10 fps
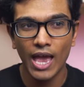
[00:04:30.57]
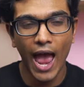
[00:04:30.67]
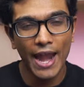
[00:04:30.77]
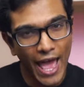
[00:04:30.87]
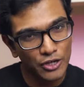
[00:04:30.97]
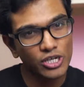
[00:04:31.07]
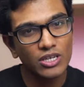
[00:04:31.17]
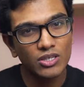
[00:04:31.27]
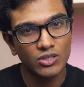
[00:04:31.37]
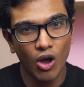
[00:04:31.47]
and actually
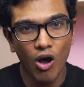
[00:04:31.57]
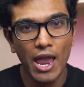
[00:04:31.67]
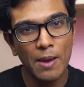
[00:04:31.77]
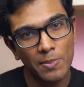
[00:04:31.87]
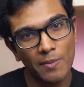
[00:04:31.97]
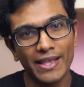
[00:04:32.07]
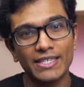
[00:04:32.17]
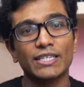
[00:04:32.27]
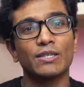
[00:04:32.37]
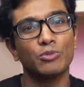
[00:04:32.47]
start
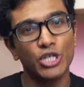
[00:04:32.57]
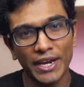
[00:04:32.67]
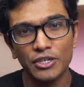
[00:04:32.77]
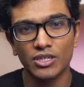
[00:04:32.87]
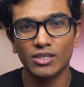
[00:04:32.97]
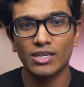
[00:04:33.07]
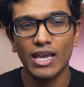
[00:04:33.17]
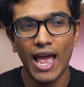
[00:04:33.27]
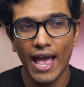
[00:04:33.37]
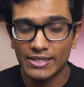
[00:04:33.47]
implementing some changes
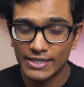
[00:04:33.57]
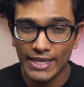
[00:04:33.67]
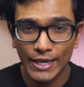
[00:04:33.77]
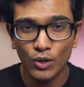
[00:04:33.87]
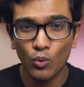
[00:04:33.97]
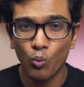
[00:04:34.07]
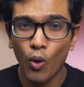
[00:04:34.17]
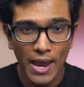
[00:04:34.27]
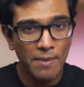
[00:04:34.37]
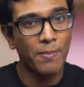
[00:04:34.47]
and seeing
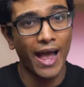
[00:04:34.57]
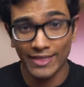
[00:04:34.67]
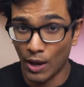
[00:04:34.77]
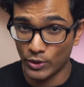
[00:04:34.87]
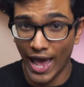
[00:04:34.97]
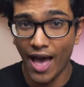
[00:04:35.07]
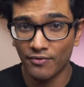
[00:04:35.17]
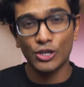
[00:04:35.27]
what impact that would have.